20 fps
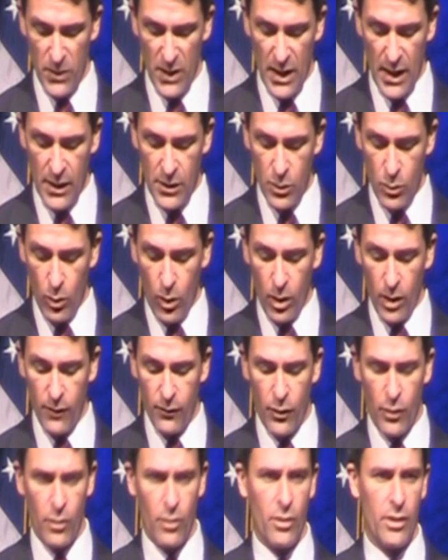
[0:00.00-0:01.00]
And you all
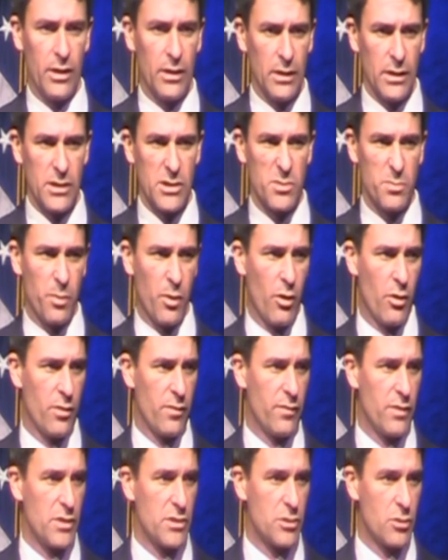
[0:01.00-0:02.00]
have heard at least part
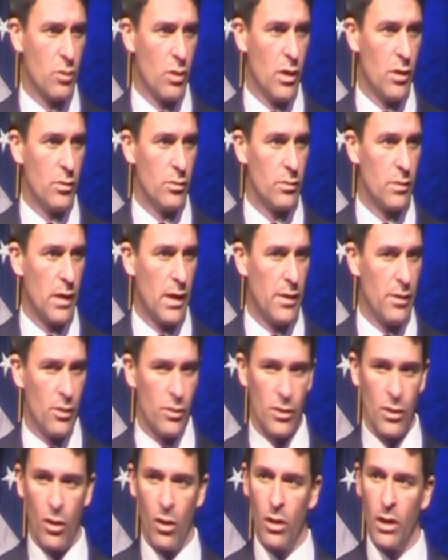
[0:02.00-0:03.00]
of this quote. I know
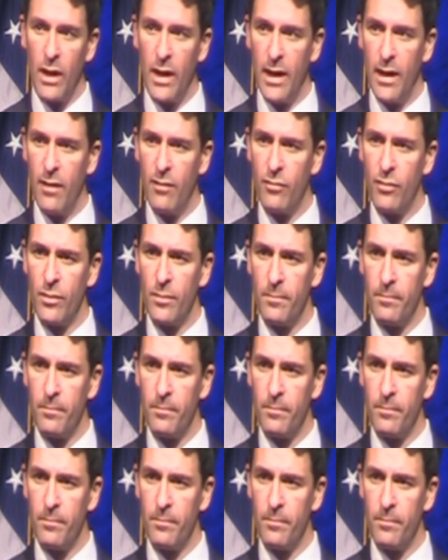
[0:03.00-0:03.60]
you all have.